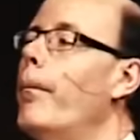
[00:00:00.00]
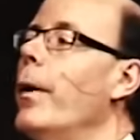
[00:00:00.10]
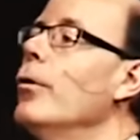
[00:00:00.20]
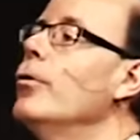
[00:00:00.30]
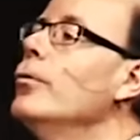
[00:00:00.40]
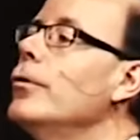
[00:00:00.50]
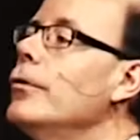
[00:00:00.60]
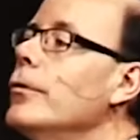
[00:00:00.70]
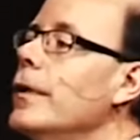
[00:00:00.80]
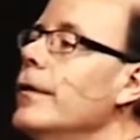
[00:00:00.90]
But who
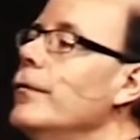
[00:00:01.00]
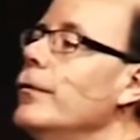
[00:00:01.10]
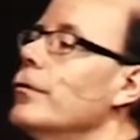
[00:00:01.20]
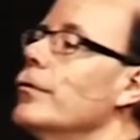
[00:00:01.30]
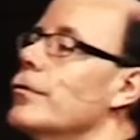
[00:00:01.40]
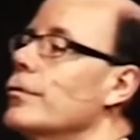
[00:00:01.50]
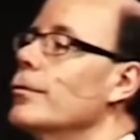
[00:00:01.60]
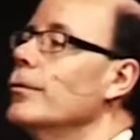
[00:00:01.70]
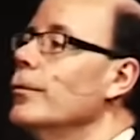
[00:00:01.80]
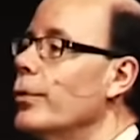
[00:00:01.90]
you give your
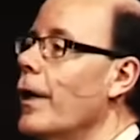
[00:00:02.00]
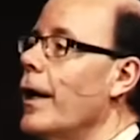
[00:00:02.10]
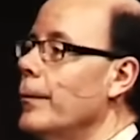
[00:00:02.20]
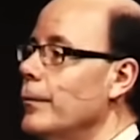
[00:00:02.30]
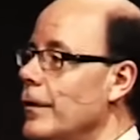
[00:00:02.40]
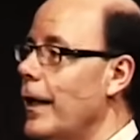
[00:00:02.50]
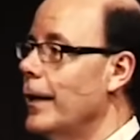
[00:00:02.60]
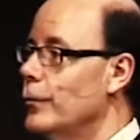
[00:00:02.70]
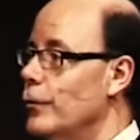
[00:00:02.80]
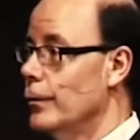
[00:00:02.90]
true prime
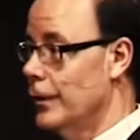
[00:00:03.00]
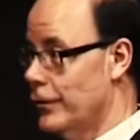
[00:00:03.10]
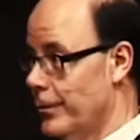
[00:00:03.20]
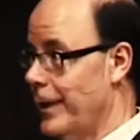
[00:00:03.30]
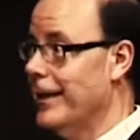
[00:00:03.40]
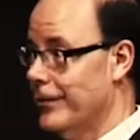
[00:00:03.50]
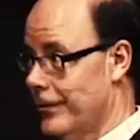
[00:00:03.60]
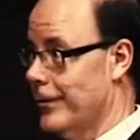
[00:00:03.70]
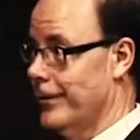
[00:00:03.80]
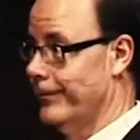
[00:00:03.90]
time to is your
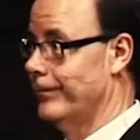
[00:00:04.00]
master.